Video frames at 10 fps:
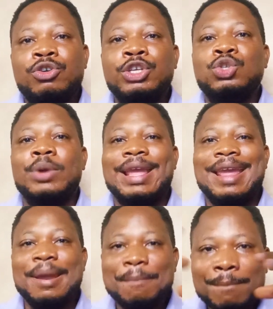You need
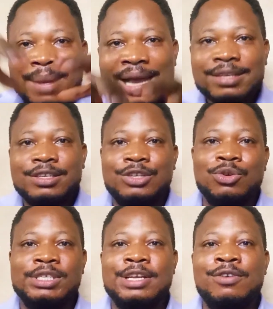to immerse
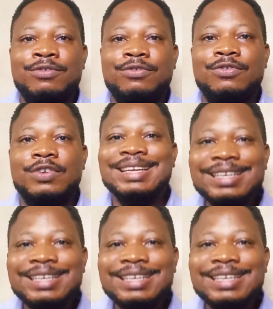yourself